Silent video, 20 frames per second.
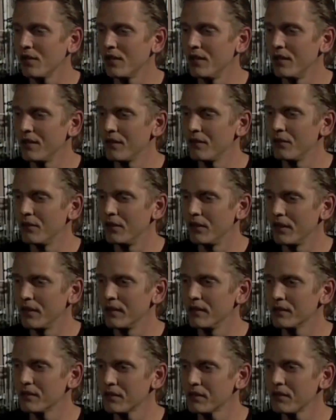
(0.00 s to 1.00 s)
and it
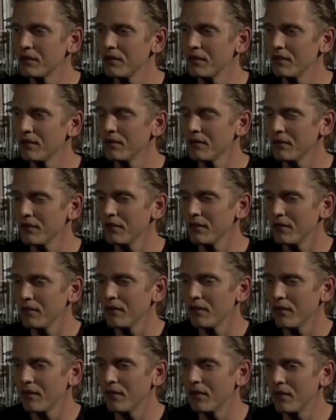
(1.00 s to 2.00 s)
really is
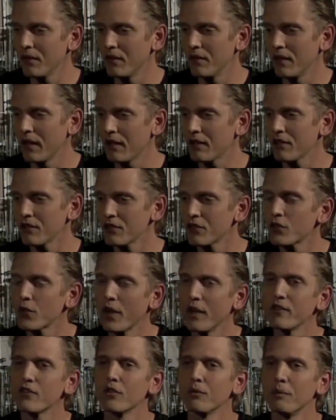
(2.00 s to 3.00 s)
that
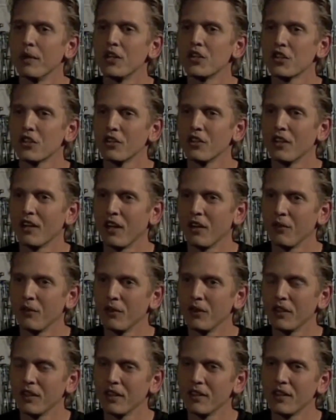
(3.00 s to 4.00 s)
transformation that I
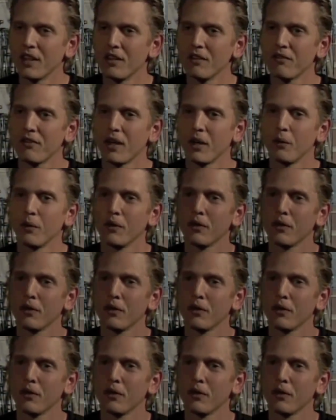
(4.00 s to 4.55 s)
really identify